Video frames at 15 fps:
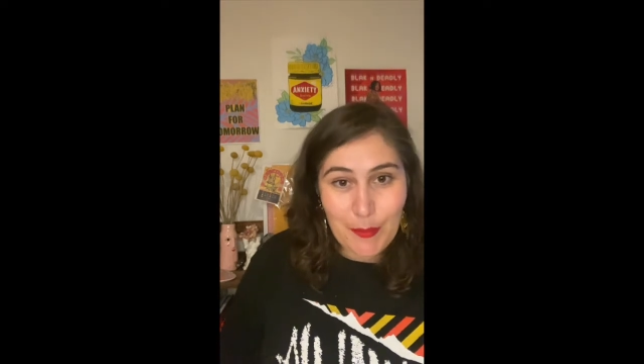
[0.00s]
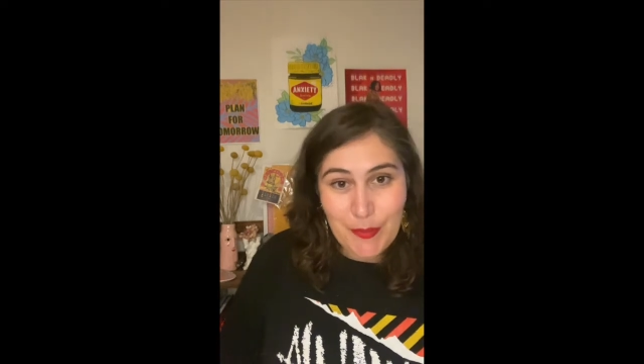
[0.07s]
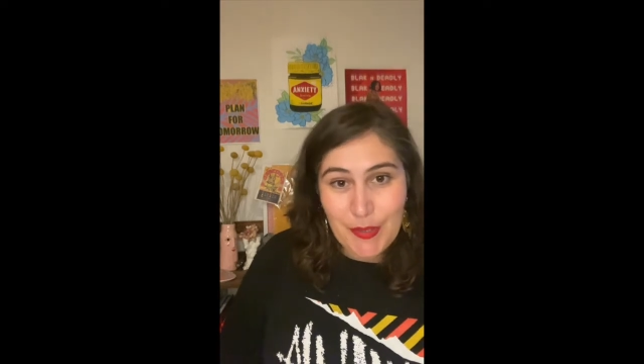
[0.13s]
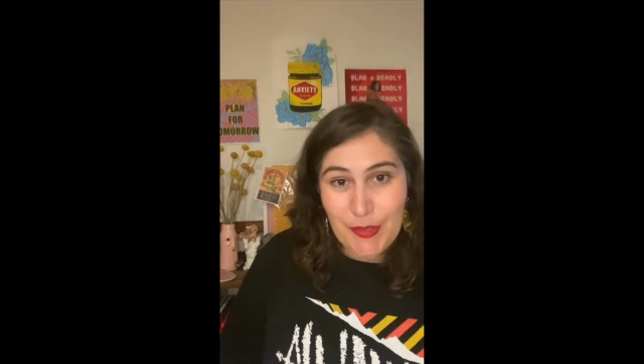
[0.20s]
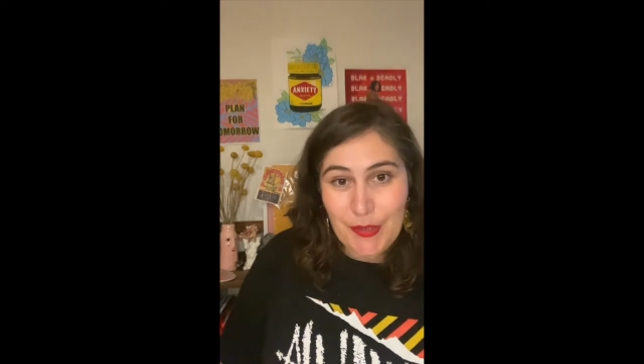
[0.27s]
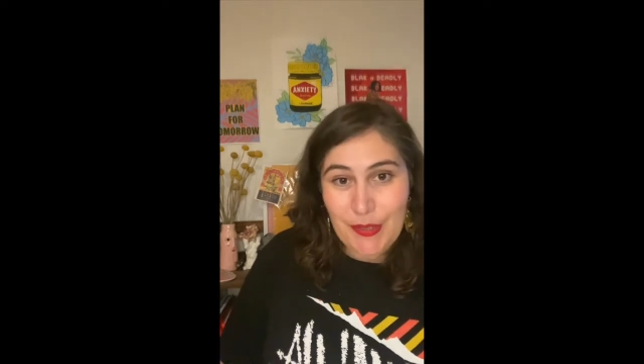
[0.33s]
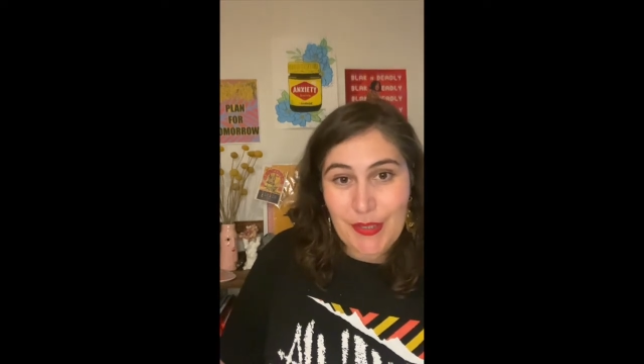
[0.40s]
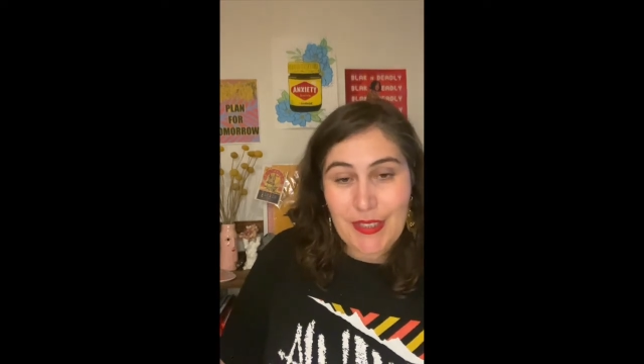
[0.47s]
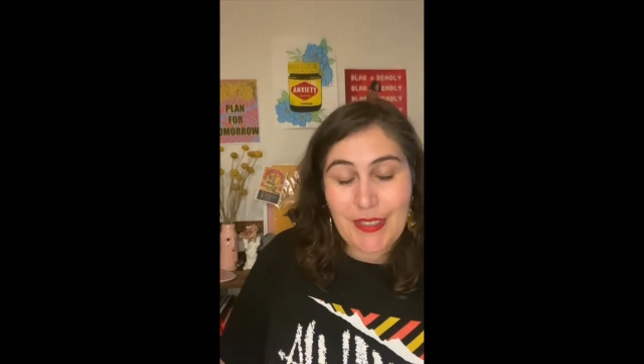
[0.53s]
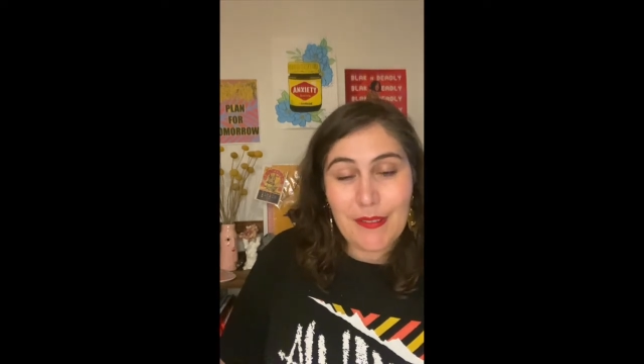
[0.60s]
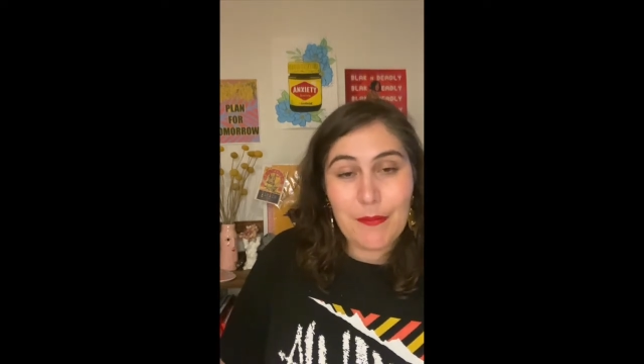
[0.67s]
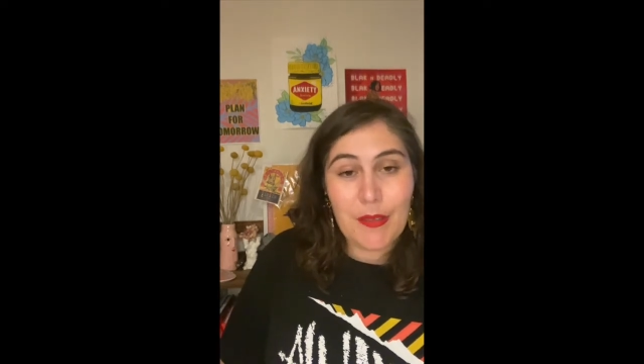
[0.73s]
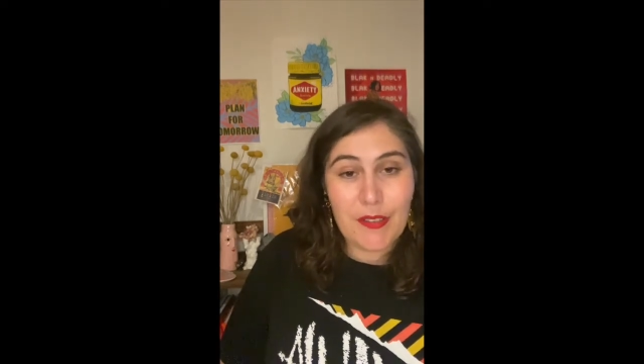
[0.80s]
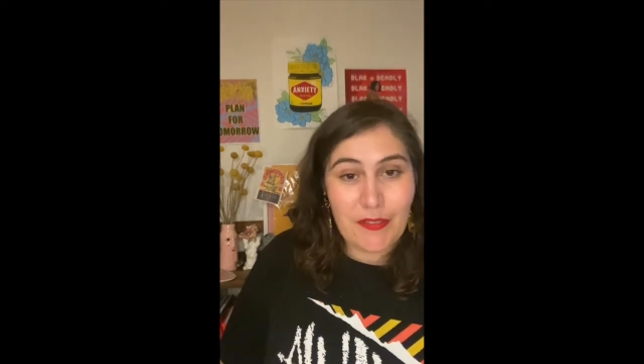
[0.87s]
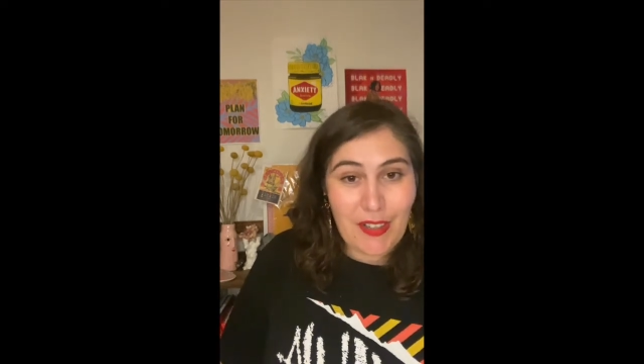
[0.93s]
to
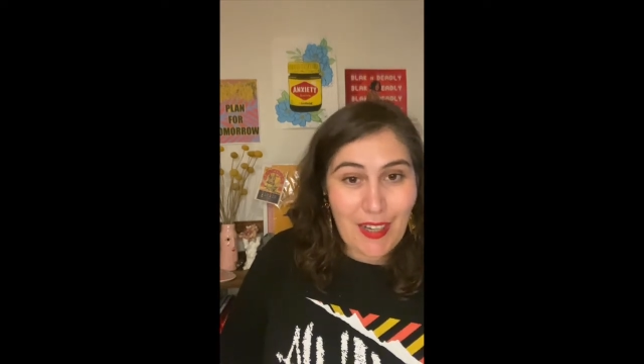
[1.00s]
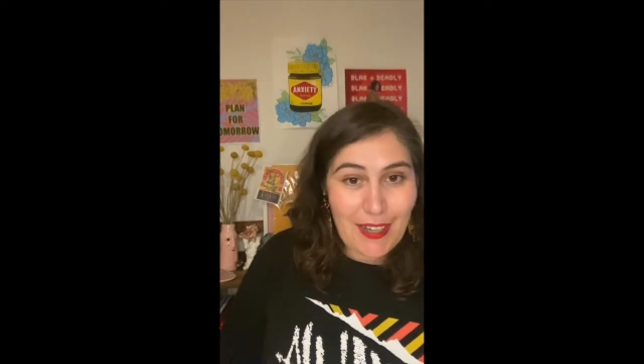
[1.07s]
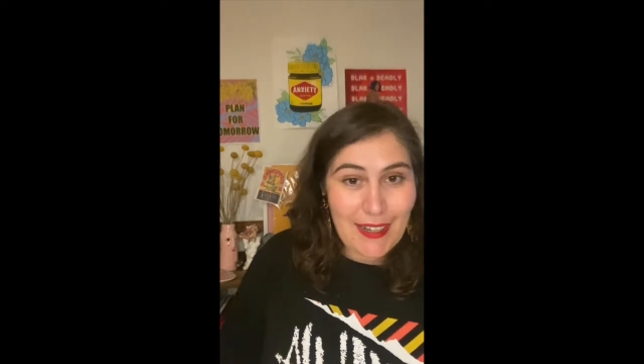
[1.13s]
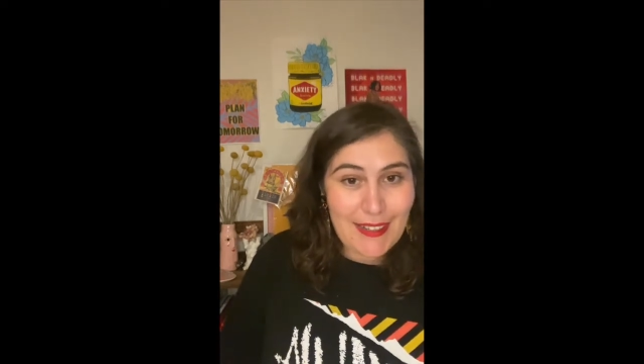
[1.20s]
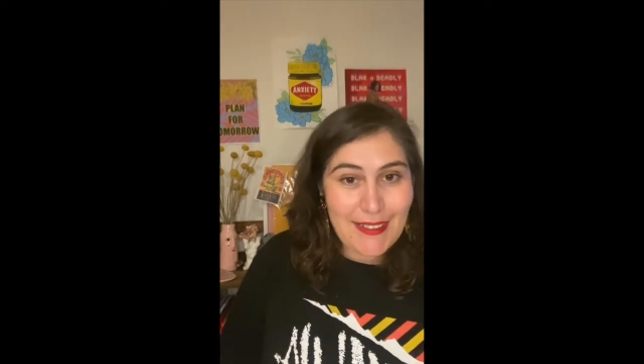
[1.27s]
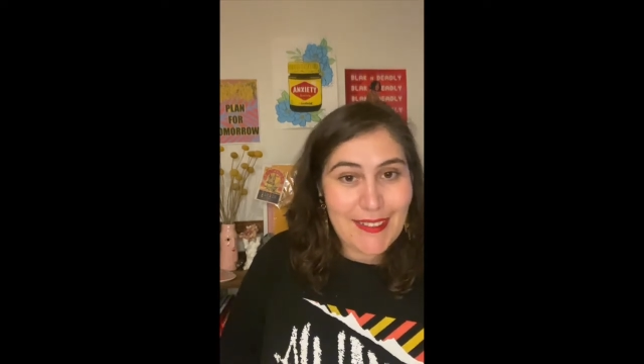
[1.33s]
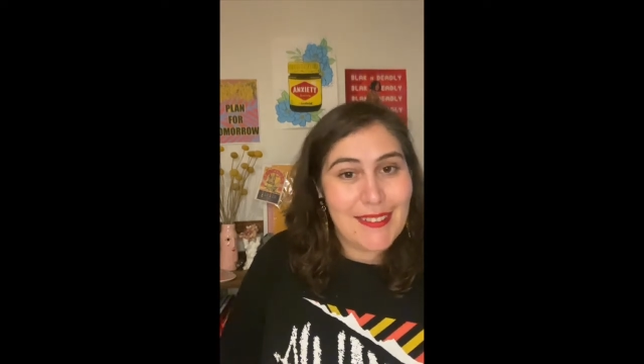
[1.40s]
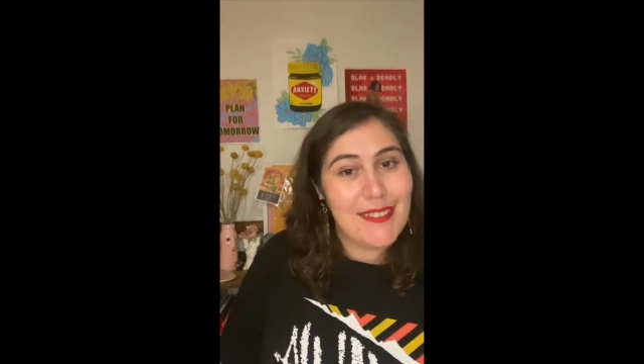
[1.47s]
provide?